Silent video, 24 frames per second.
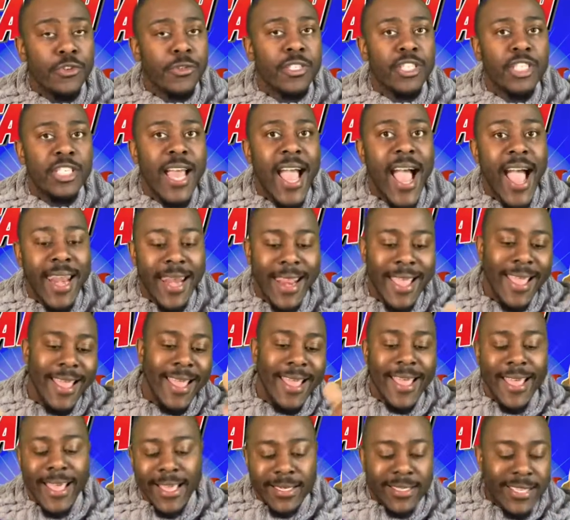chat
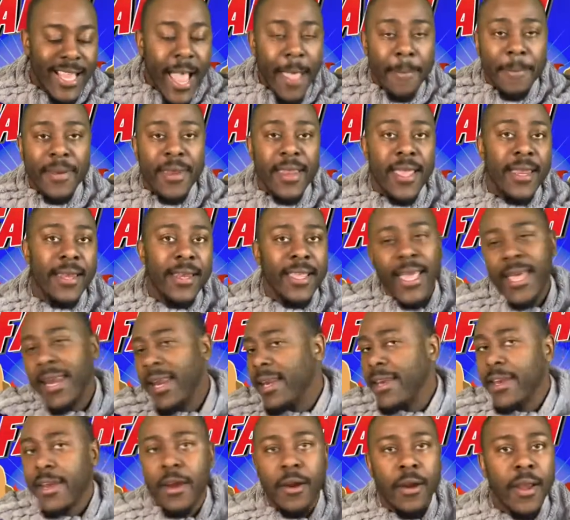and type it in. Get
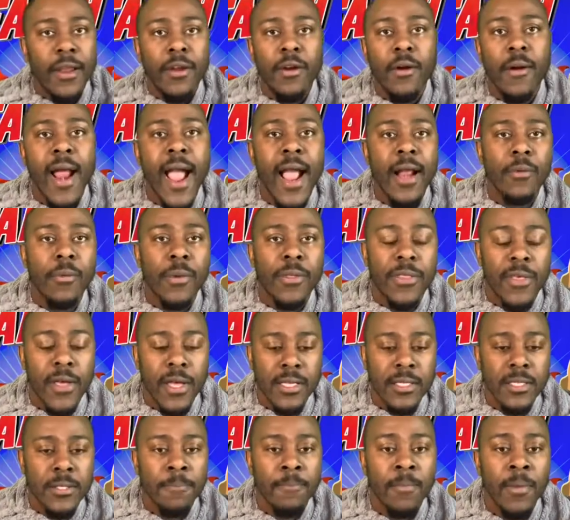in here, interact with
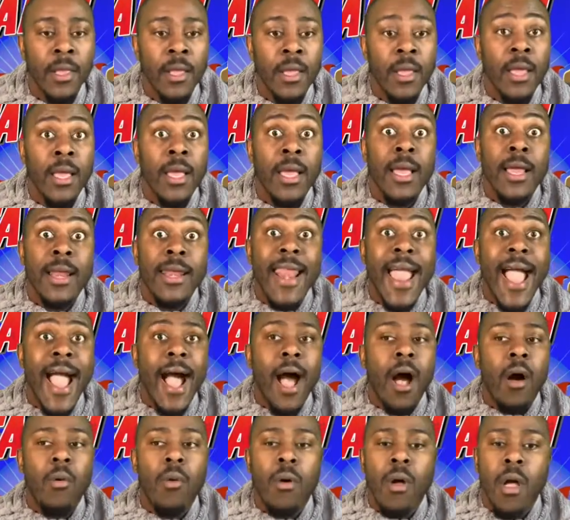us.
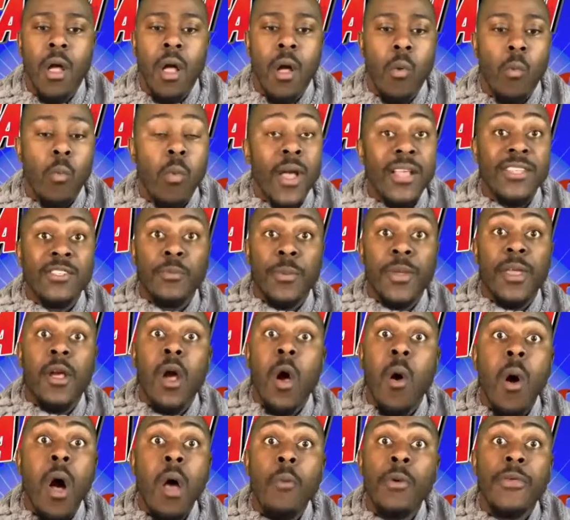Now, as we
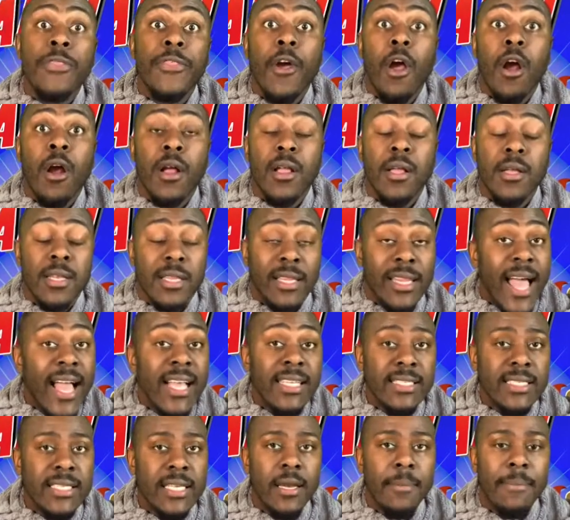go on with our
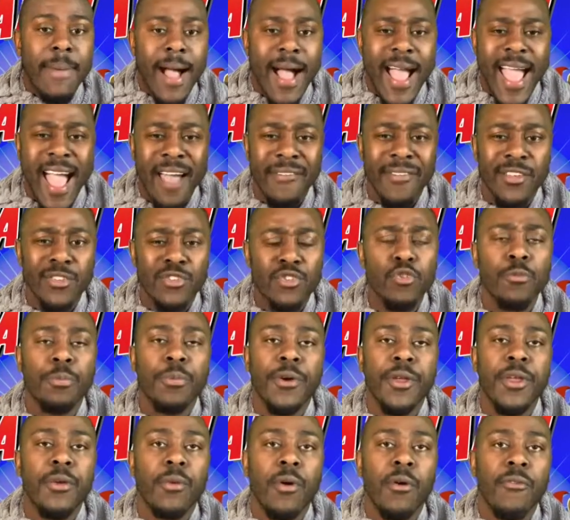lesson about having
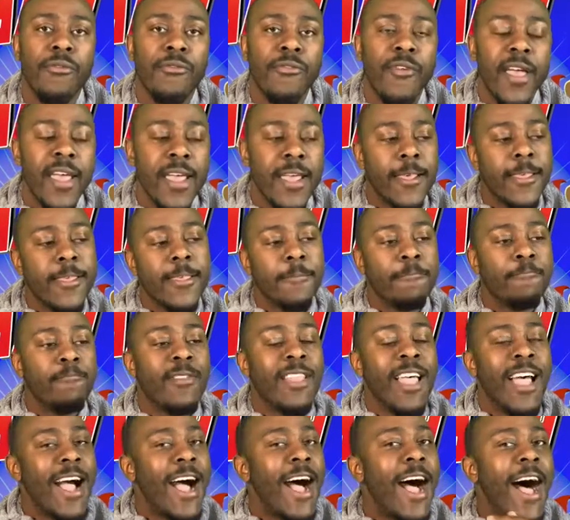superhero faith,
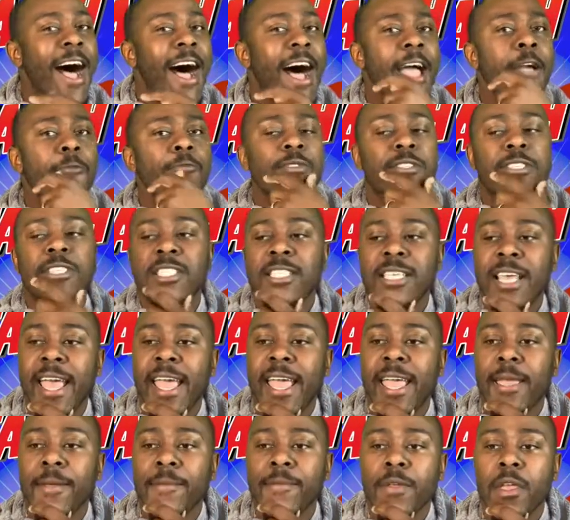I would
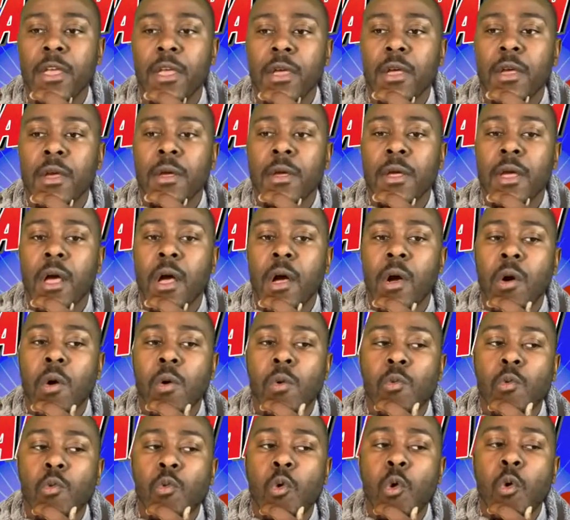say
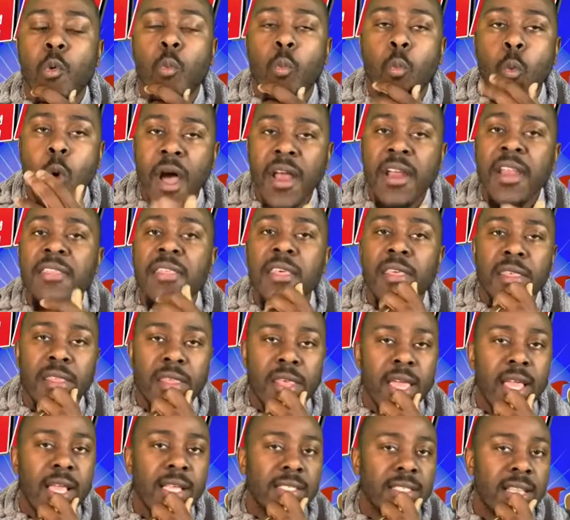one of the
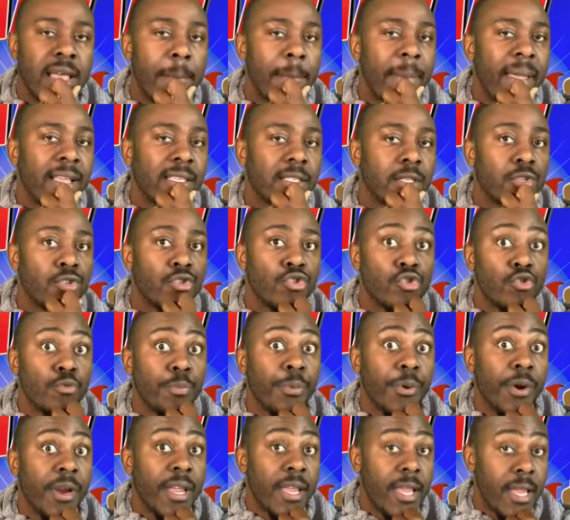things that makes a
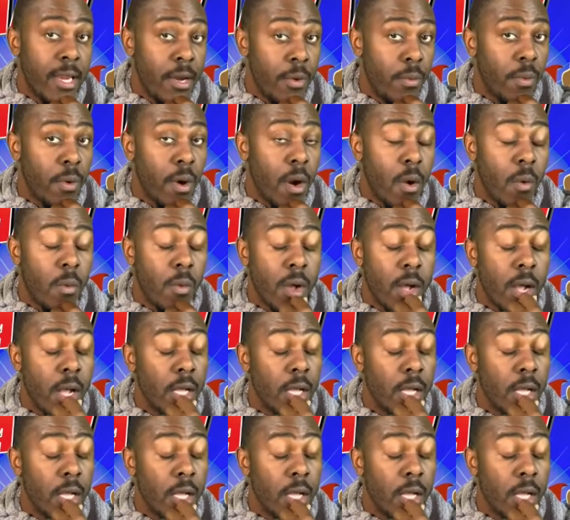superhero